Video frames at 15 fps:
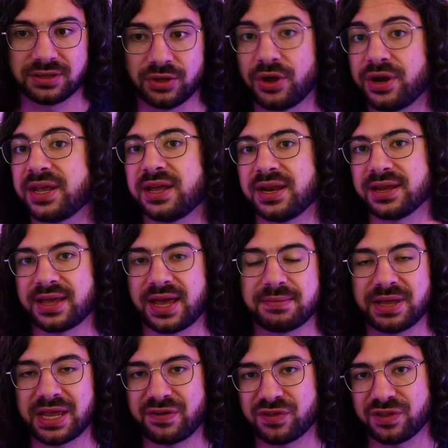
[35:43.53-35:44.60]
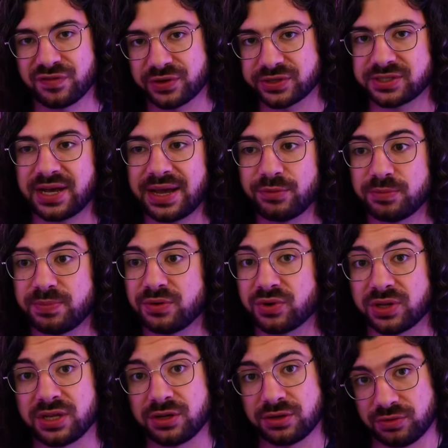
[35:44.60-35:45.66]
Learning it in GameMaker for the first time would be
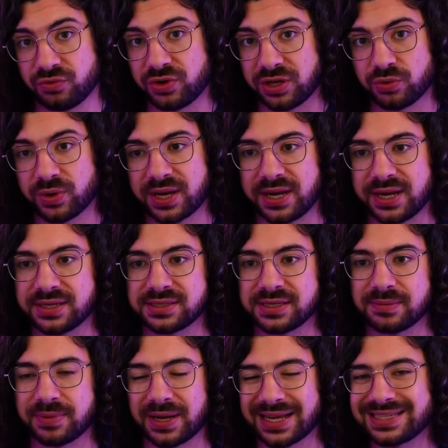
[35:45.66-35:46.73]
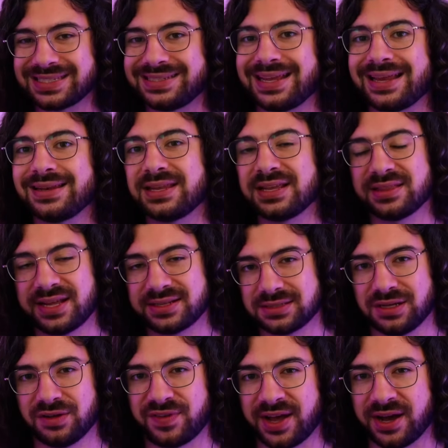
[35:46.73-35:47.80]
really, really quick and easy, but extending that
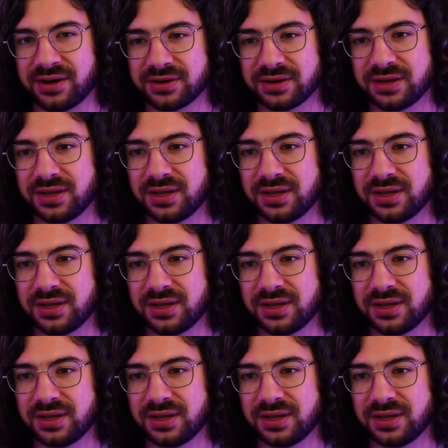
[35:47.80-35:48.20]
stuff out